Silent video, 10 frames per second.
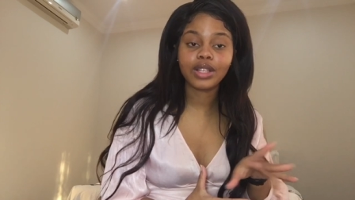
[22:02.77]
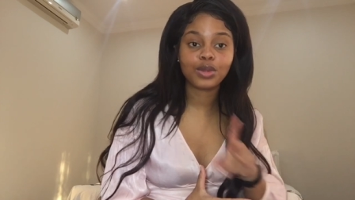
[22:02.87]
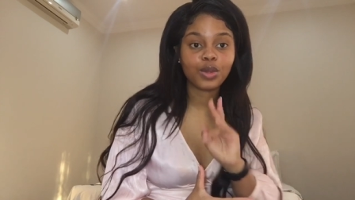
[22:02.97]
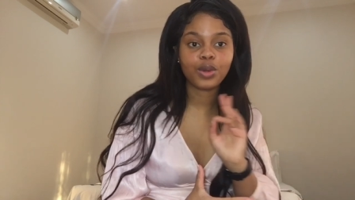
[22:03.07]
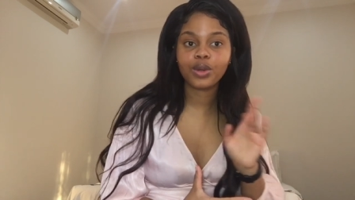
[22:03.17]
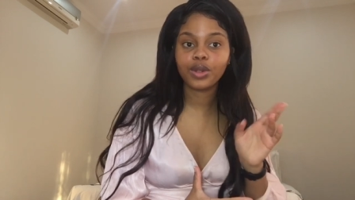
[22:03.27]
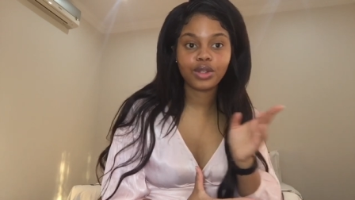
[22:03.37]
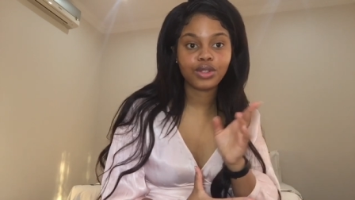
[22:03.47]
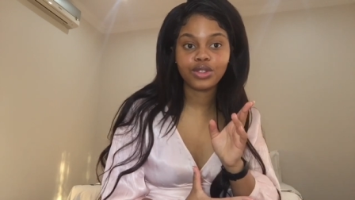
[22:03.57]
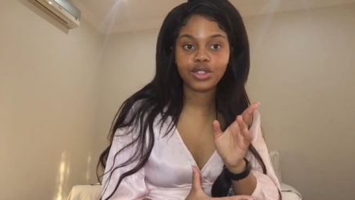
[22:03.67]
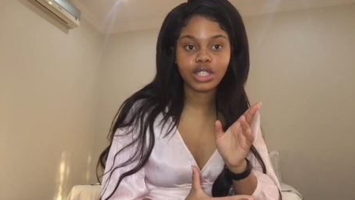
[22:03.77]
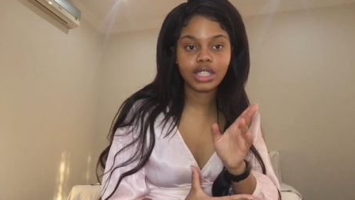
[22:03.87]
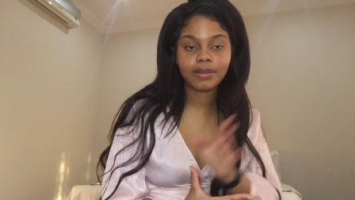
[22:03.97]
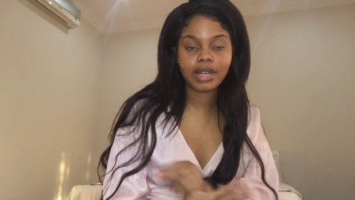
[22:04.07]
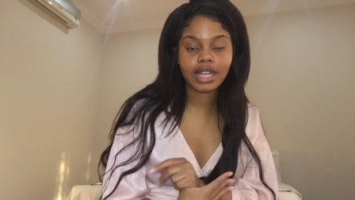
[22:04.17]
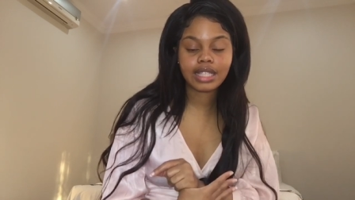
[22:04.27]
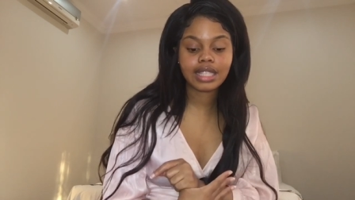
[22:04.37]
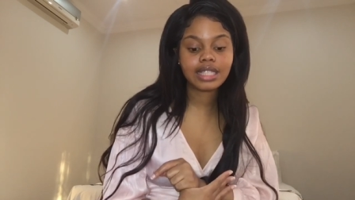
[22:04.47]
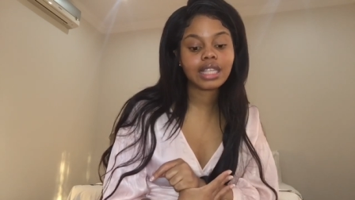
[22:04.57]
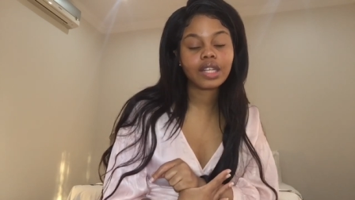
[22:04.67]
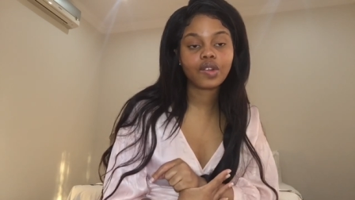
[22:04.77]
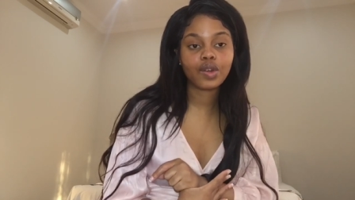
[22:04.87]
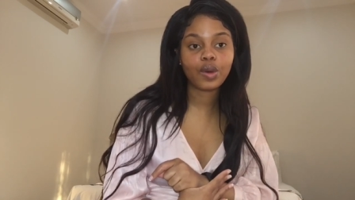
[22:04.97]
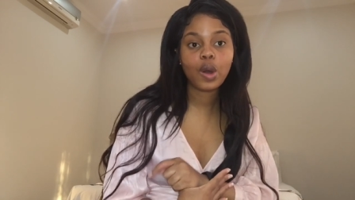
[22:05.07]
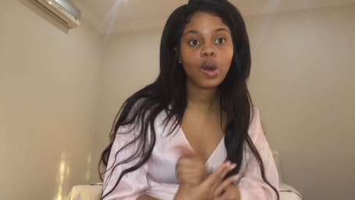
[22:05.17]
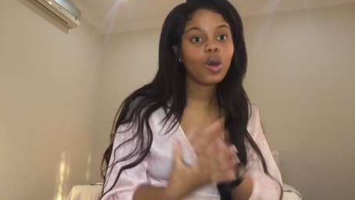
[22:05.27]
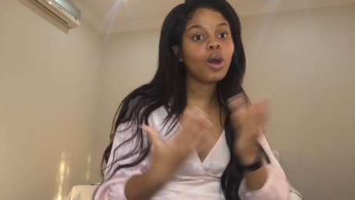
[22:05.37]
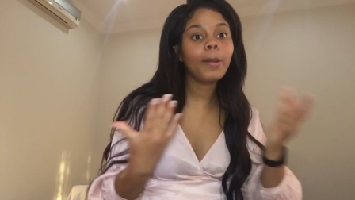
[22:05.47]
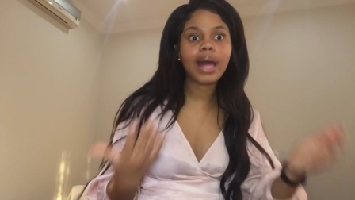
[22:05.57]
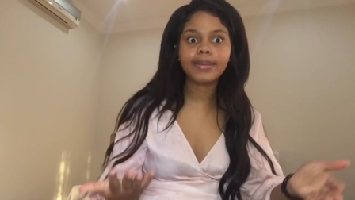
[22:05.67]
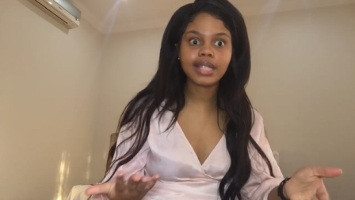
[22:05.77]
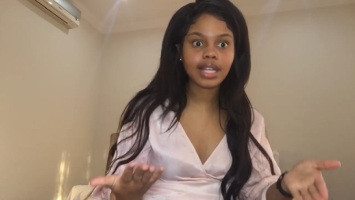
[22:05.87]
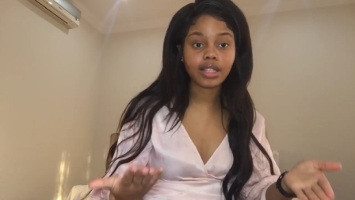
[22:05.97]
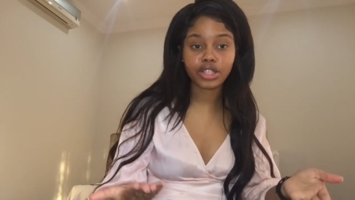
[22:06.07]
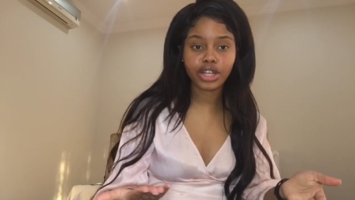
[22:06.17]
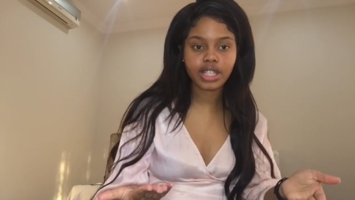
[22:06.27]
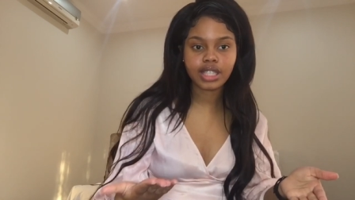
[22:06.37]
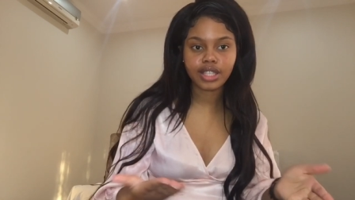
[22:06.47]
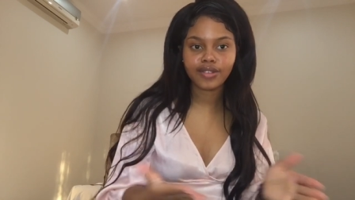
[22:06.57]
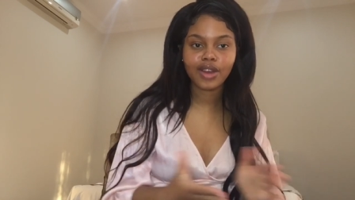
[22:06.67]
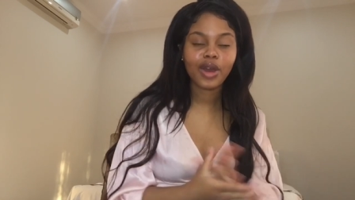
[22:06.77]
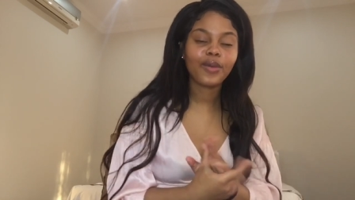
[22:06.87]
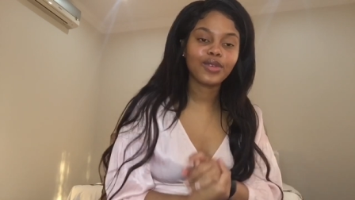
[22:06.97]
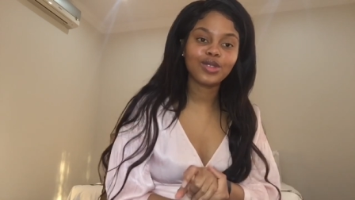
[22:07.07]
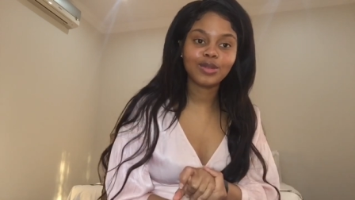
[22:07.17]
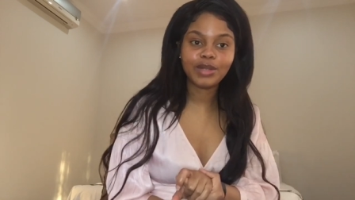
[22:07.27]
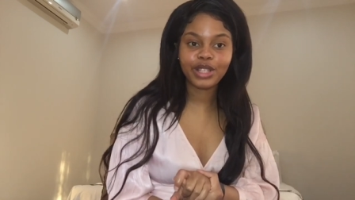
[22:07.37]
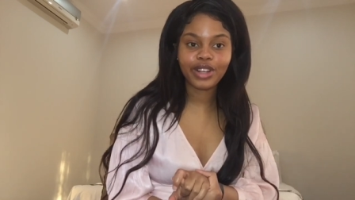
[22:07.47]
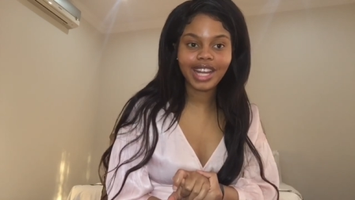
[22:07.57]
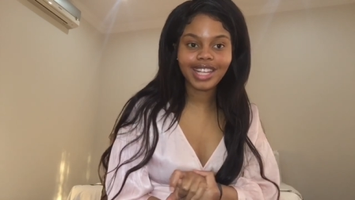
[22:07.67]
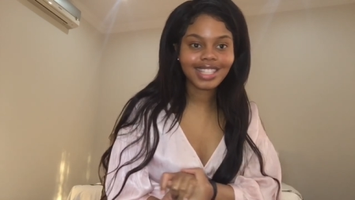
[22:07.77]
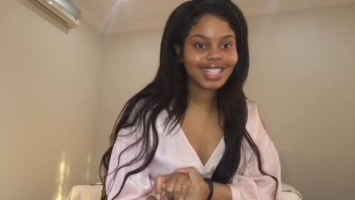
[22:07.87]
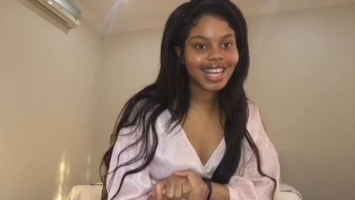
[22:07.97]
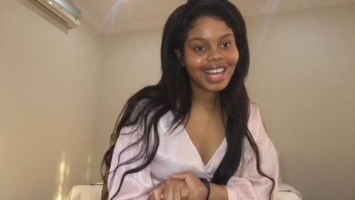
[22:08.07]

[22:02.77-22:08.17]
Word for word: it or the Neutrogena products in general or perhaps an alternative which would be great.